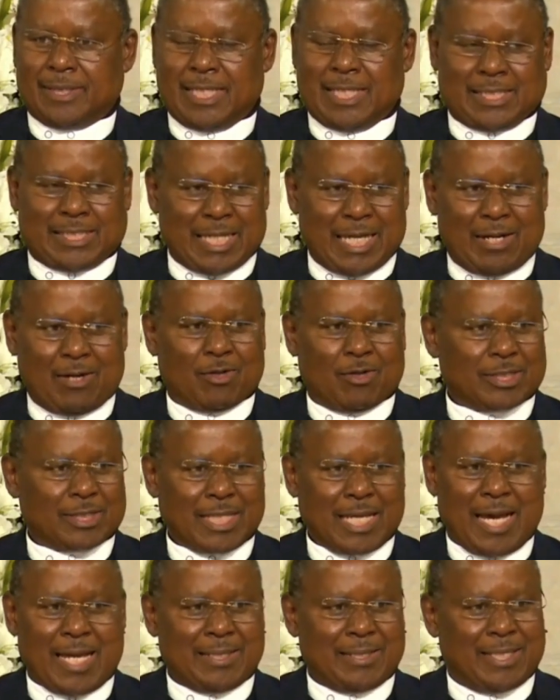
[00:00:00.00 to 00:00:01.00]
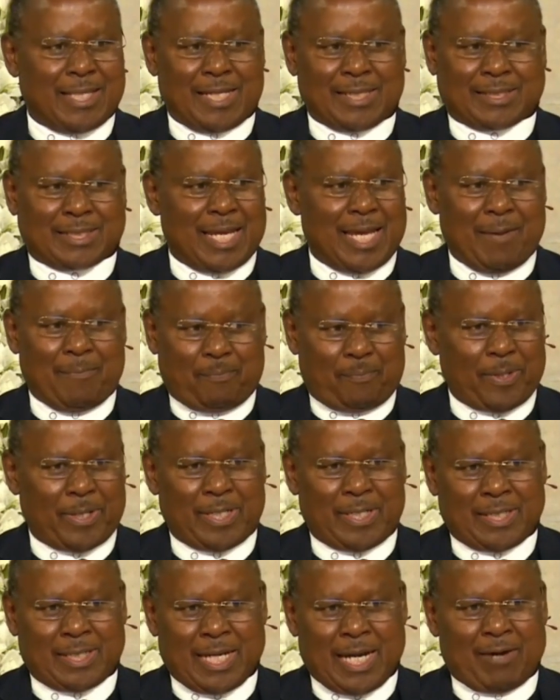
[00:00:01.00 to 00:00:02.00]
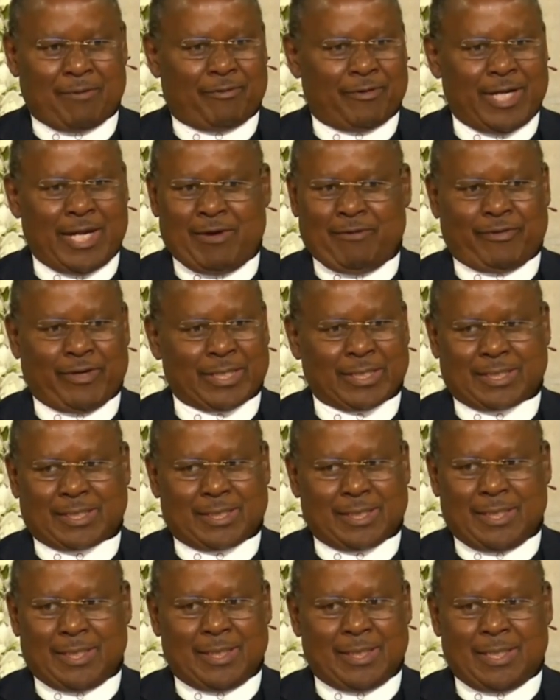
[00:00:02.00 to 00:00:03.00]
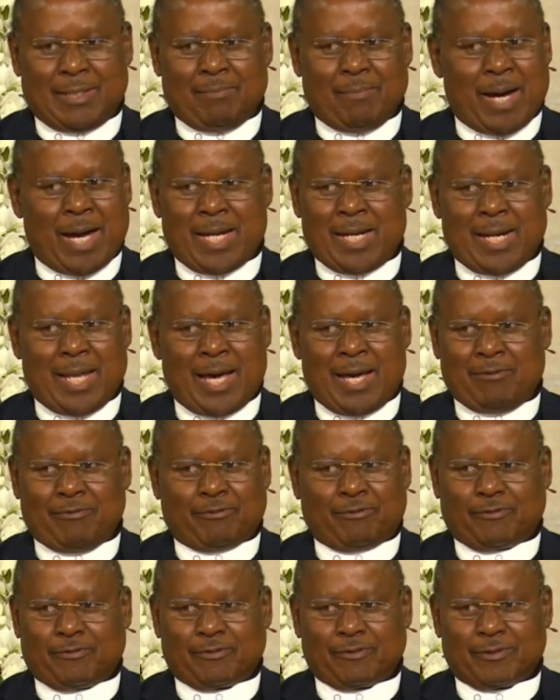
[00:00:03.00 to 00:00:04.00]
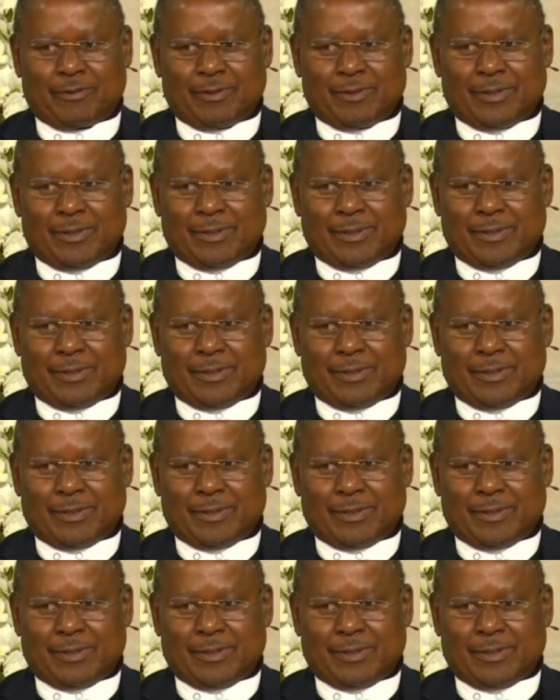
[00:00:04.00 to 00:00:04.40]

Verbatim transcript: The genocide that's happening, I've never seen in my life.